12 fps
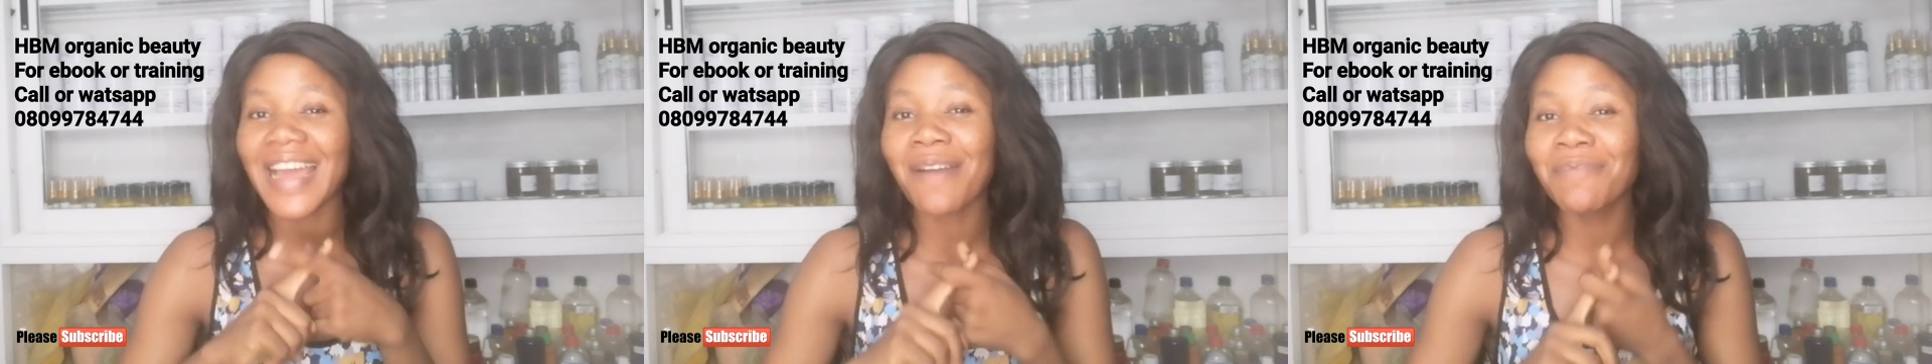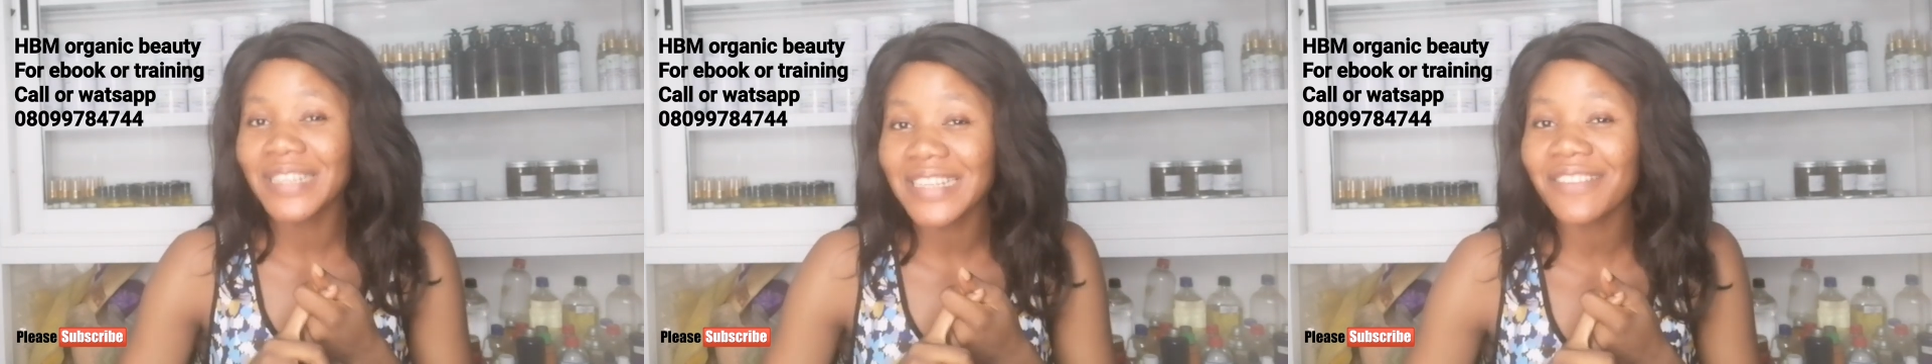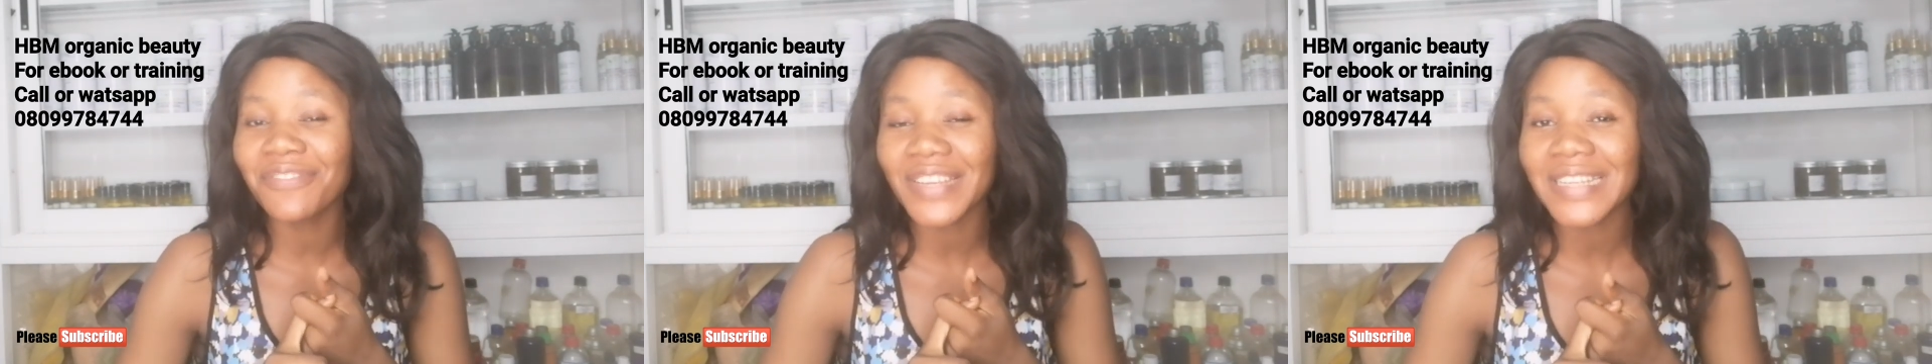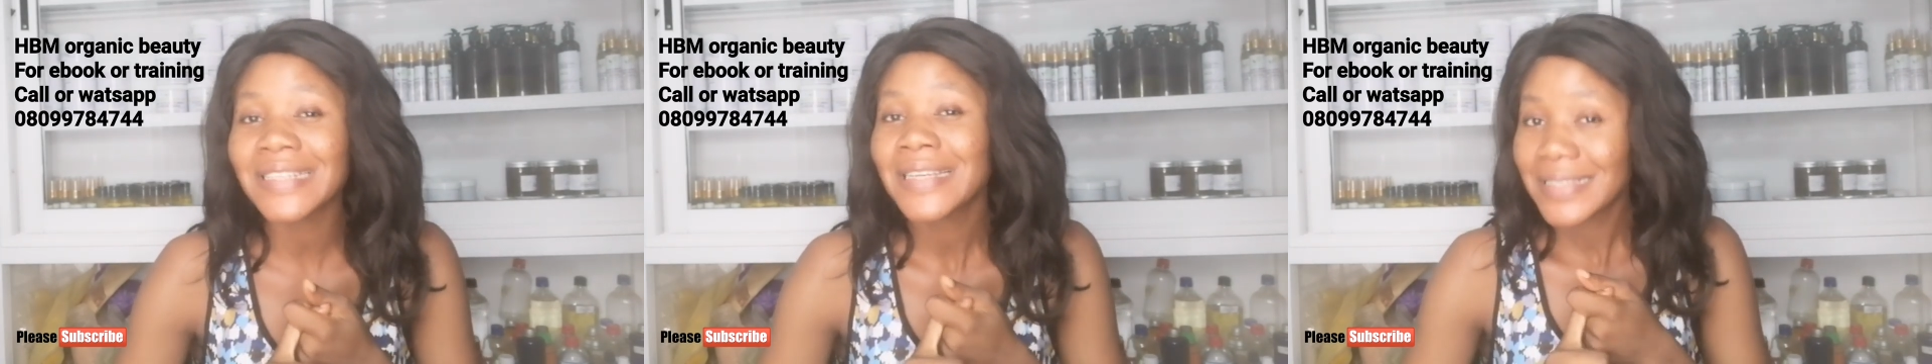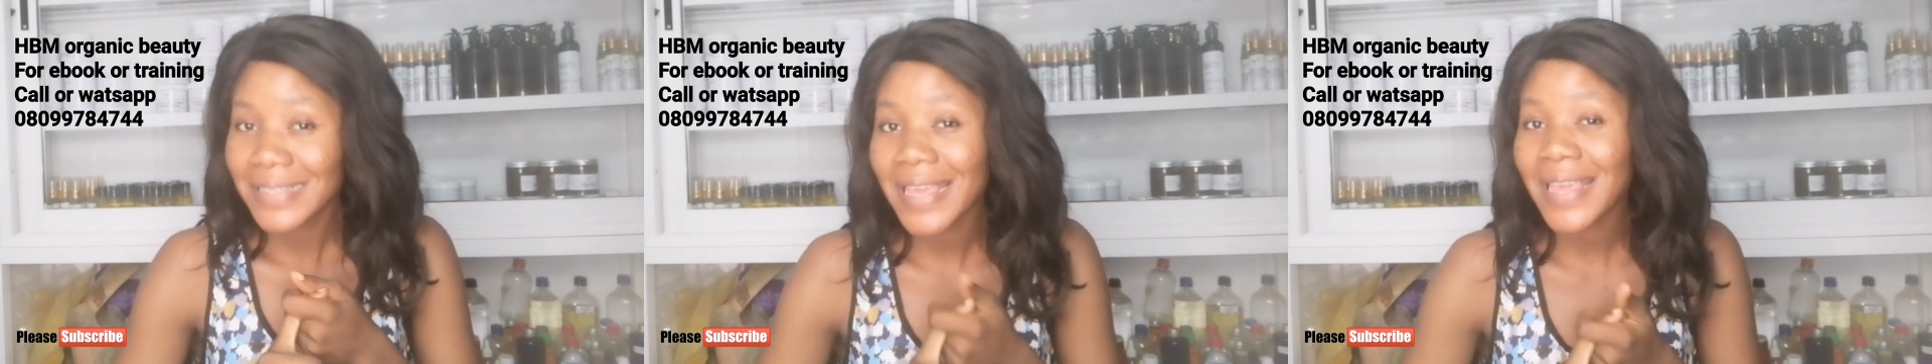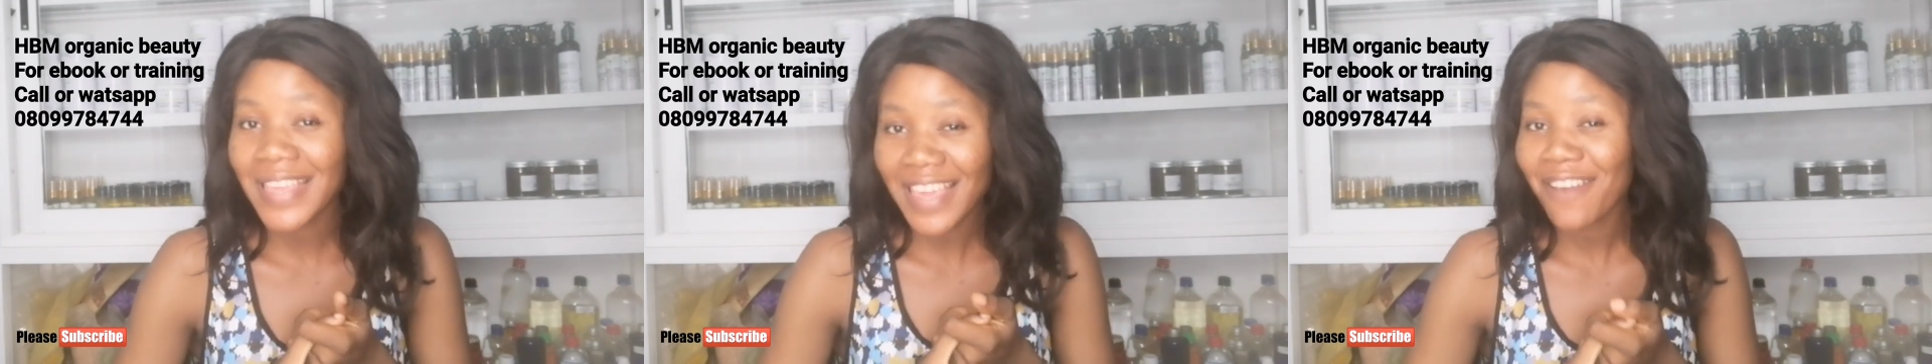I'm leaving
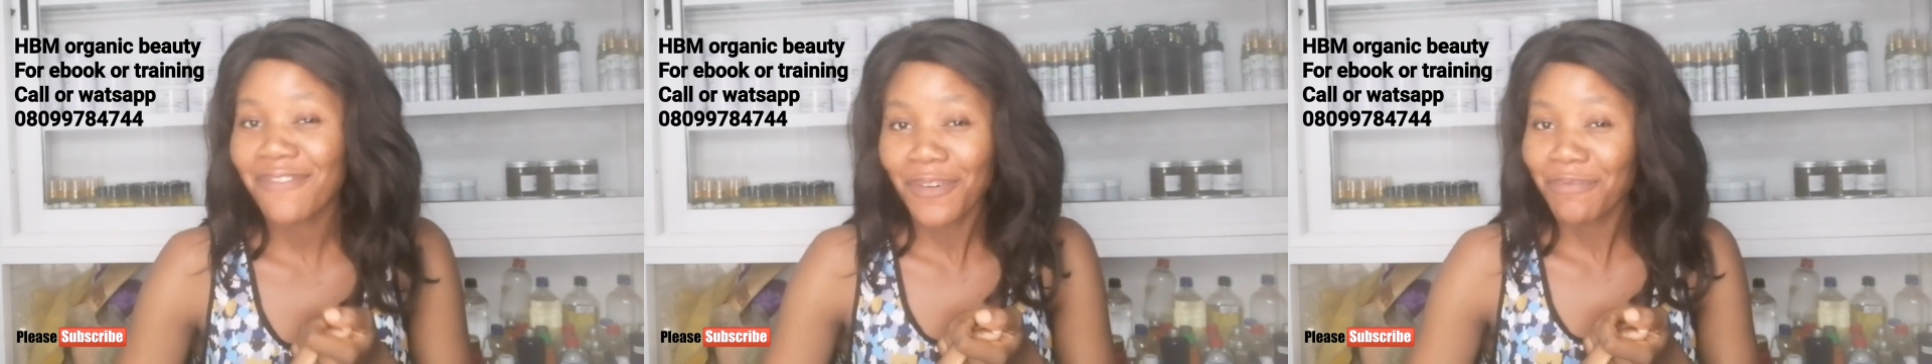skincare